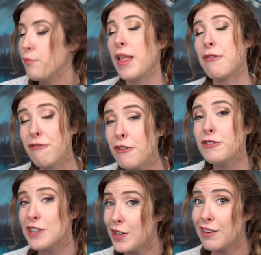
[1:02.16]
they're
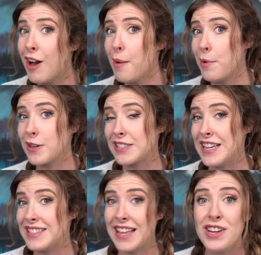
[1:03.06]
fifty dollar art
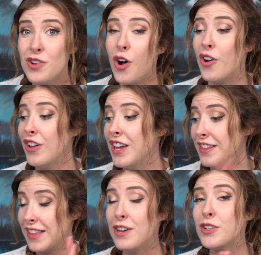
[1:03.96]
boxes. They're not
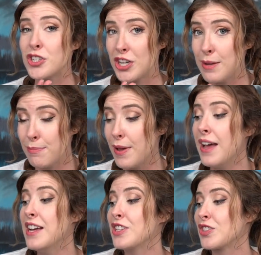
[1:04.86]
they're not cheap.
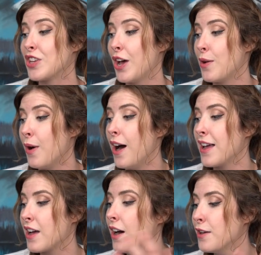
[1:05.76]
So I
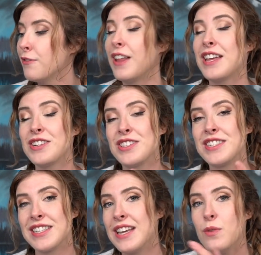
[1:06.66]
kind of like to
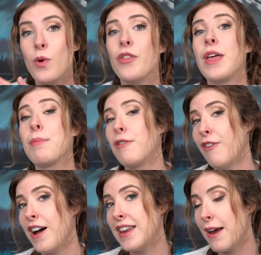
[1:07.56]
see what they
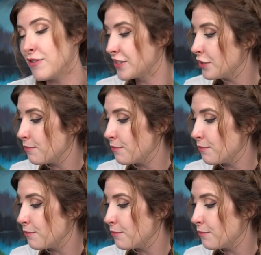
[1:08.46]
provide every single